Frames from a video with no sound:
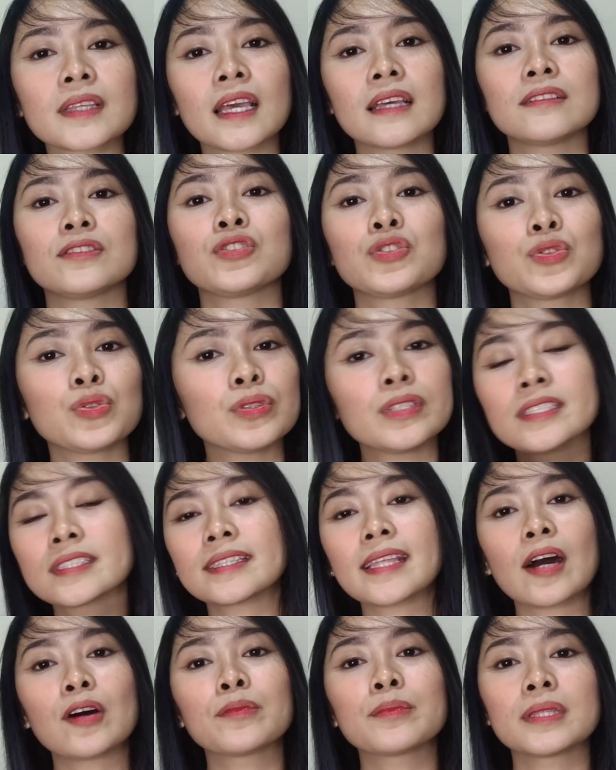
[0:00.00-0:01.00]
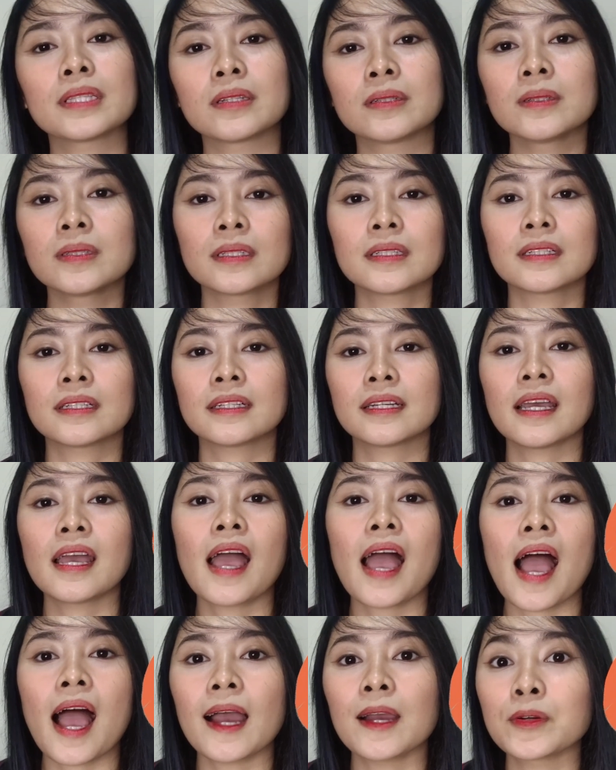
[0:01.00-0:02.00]
shoot it down below.
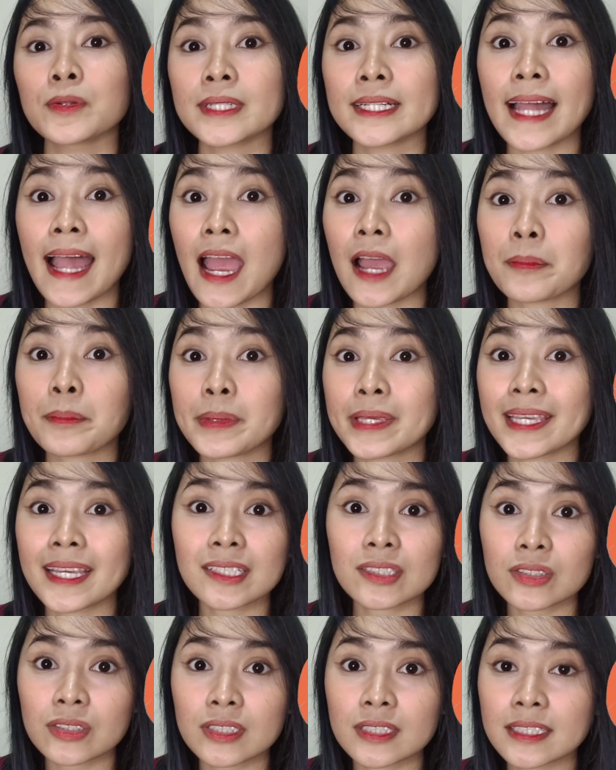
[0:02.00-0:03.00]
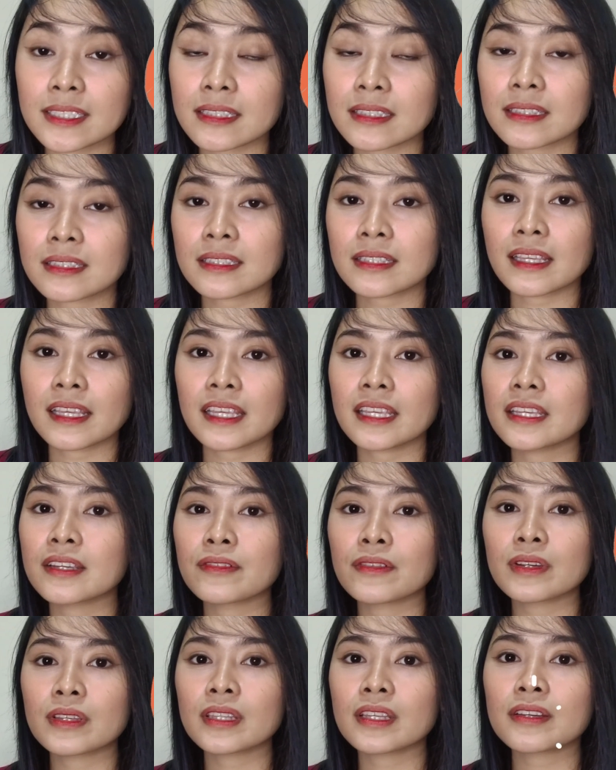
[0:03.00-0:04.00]
I will happy answer it,
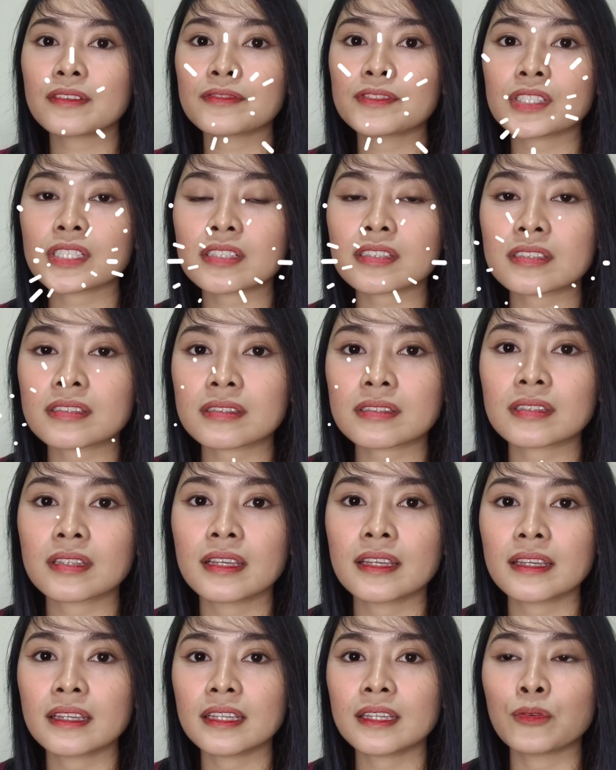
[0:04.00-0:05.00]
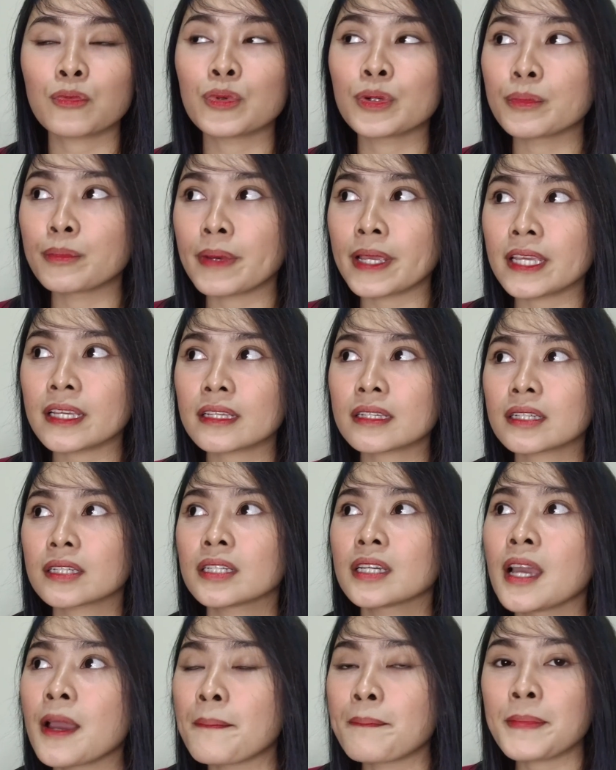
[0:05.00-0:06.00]
even if just it will make
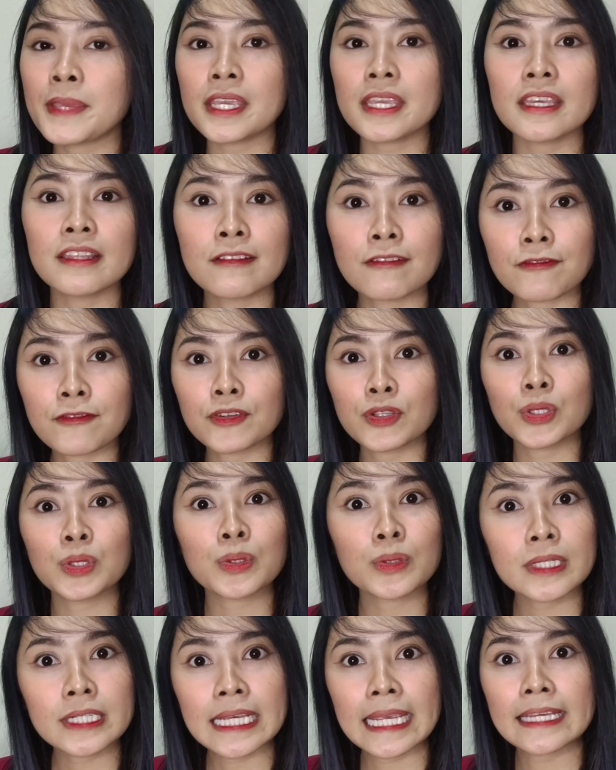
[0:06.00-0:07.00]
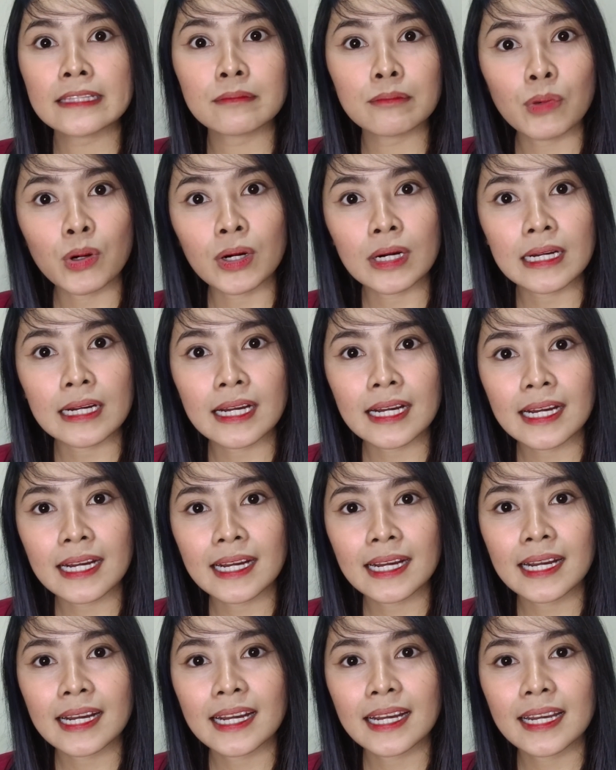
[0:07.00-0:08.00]
me infuriate more.
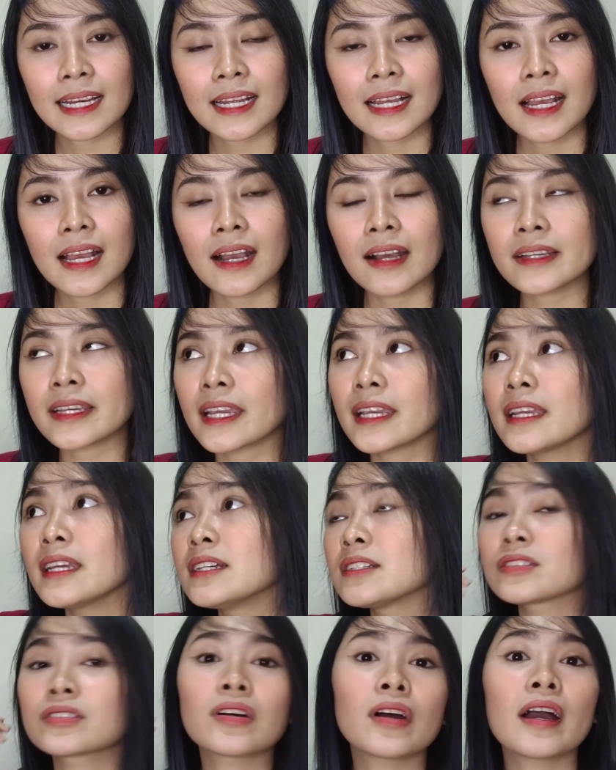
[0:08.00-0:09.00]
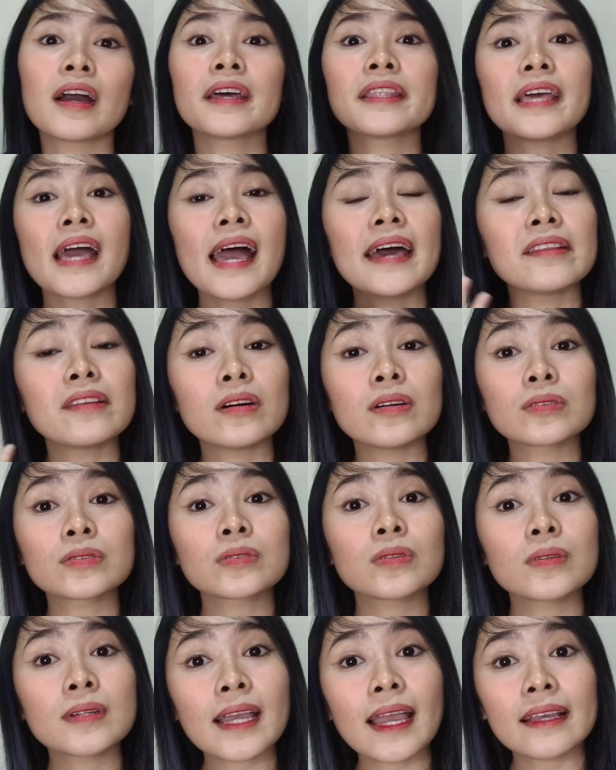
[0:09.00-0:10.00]
Okay, so and
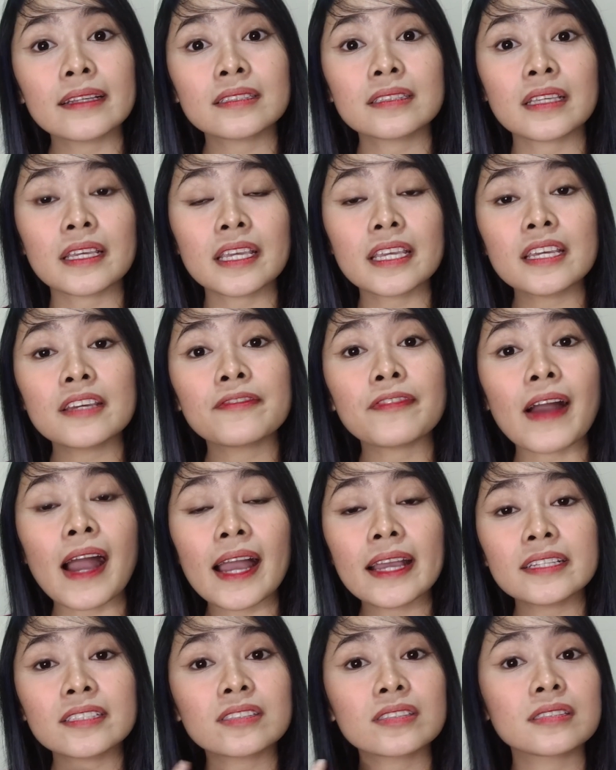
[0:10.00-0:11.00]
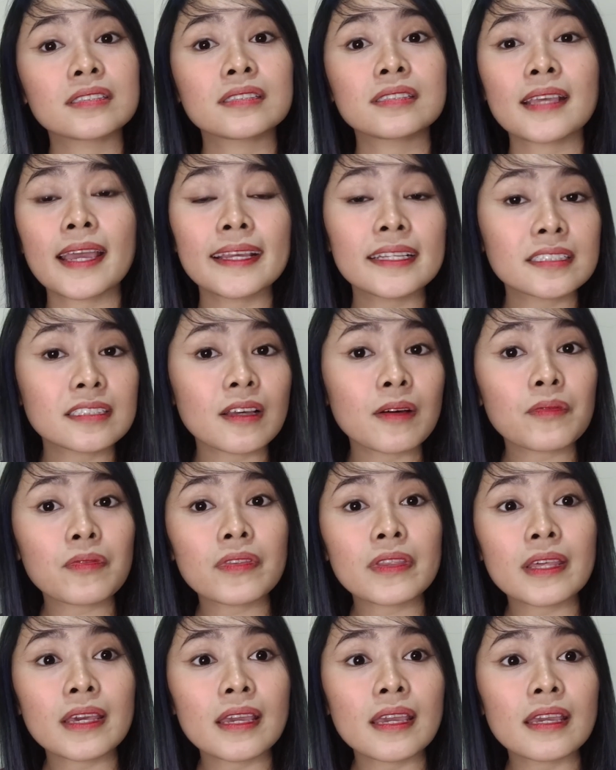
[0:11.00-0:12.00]
also guys, if I say
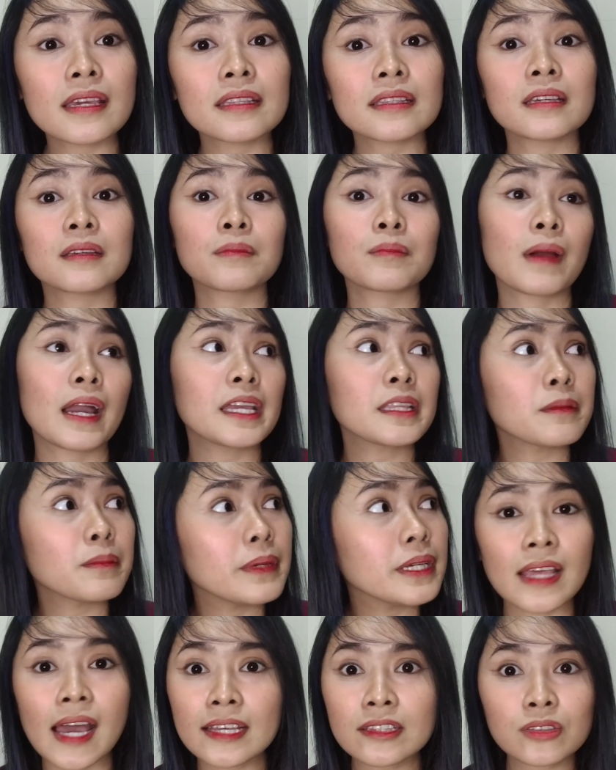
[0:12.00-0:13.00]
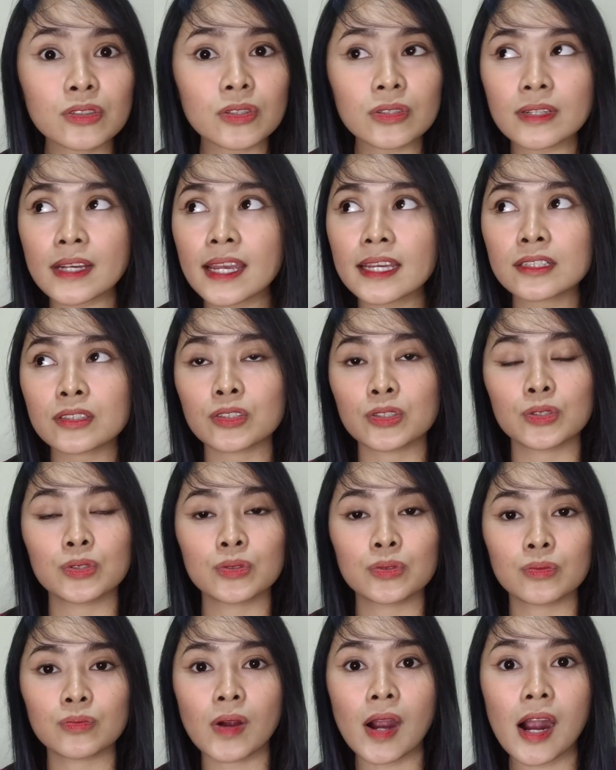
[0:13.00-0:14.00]
something that might be not correct or
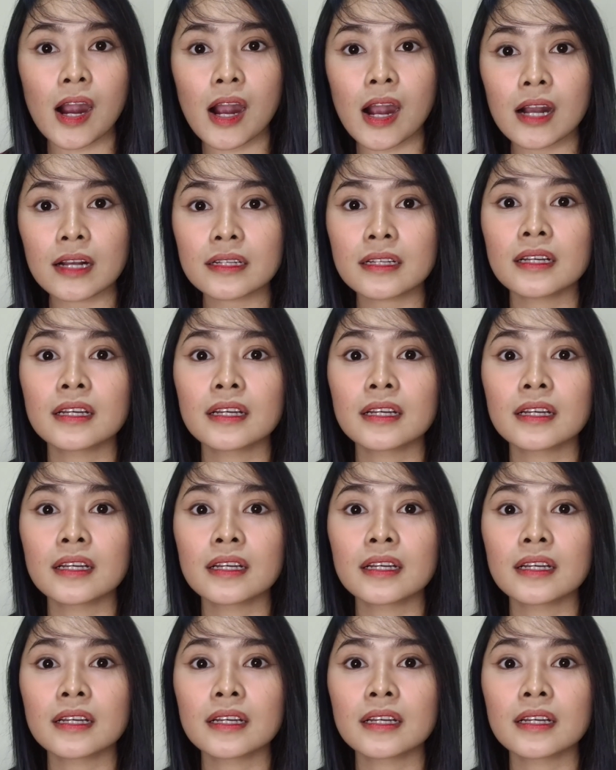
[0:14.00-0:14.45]
wrong,